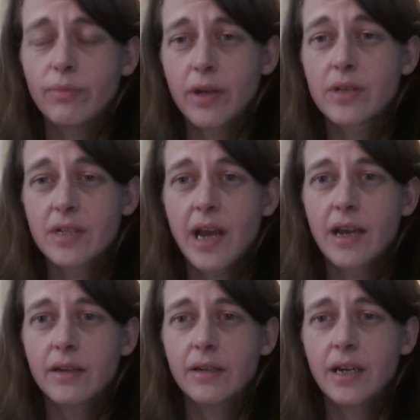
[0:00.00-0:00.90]
by the
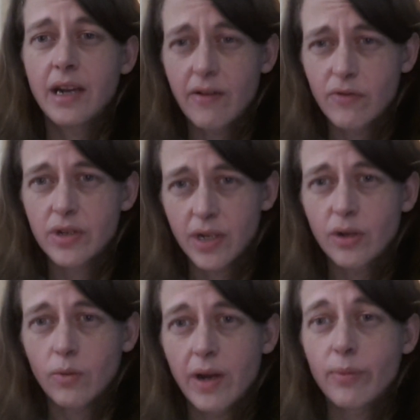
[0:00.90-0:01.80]
state in every
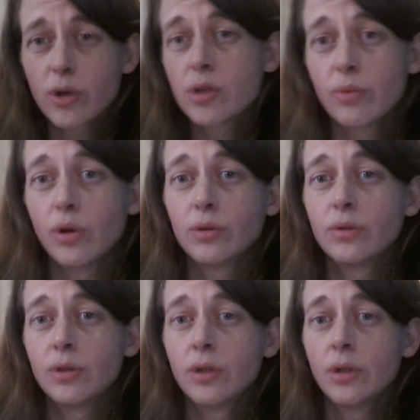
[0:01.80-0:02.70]
single way possible.
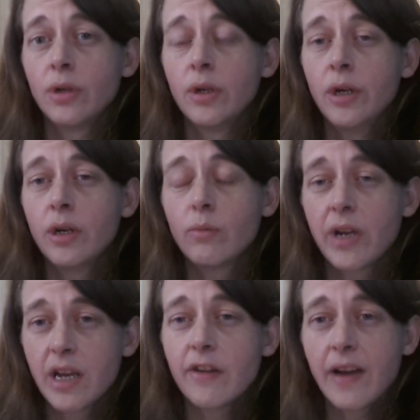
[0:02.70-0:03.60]

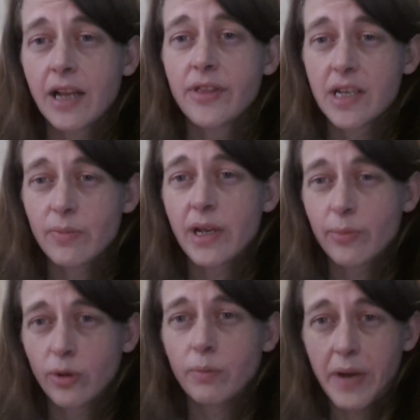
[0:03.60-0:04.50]
We have had these
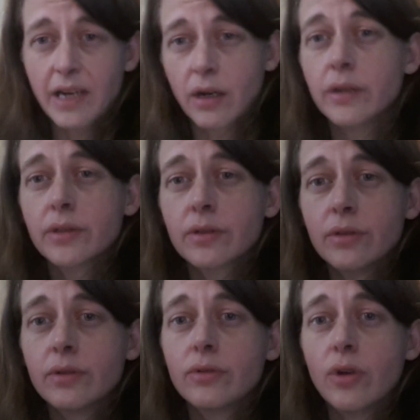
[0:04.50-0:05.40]
people beg us
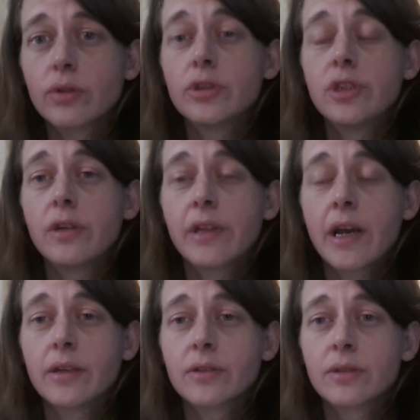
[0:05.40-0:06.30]
not to do
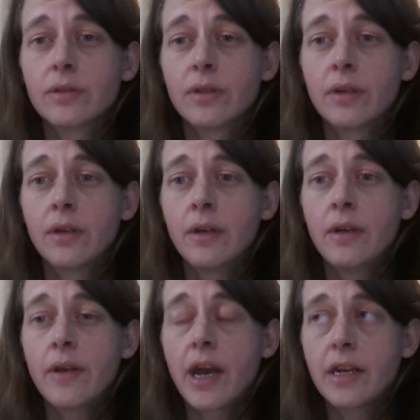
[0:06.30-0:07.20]
this.
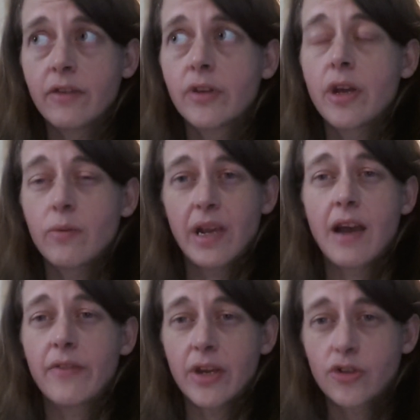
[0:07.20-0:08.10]
And even if we
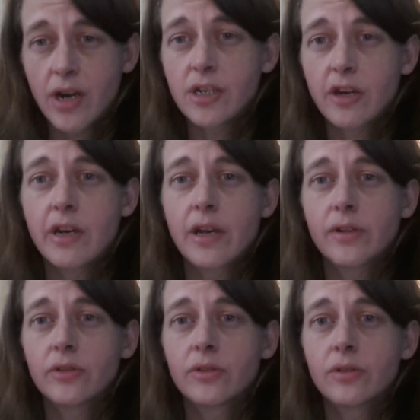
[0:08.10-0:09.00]
have their trade
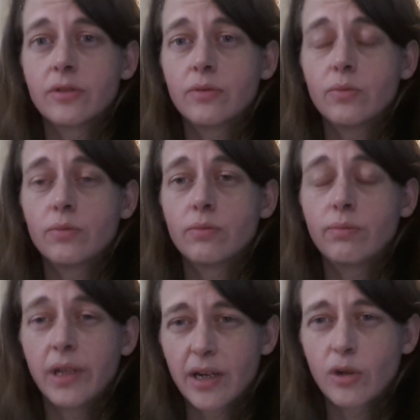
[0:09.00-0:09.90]
unions,
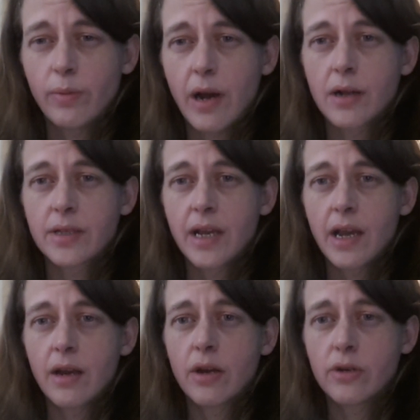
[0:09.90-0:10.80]
political
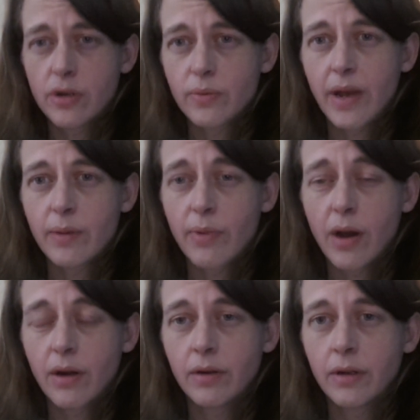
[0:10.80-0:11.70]
party and
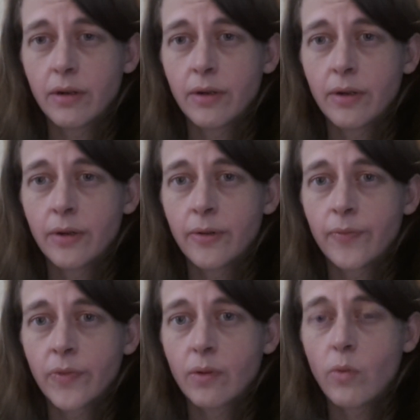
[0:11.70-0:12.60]
newspaper,
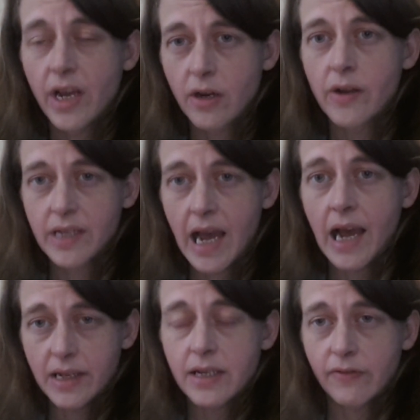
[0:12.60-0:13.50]
we're going to
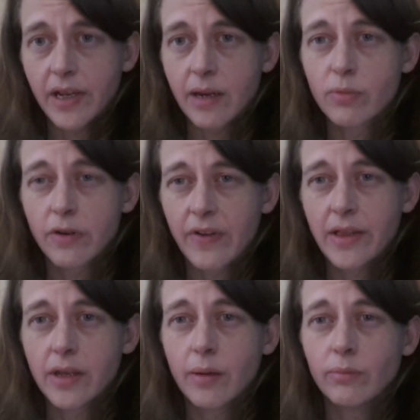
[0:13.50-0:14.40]
actively
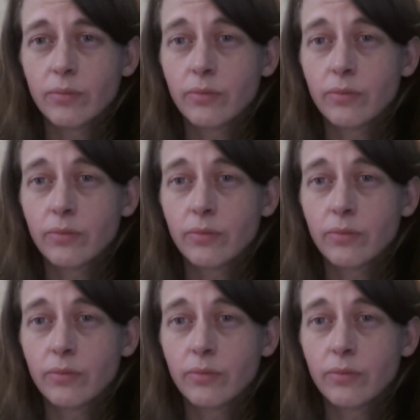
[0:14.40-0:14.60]
prevent them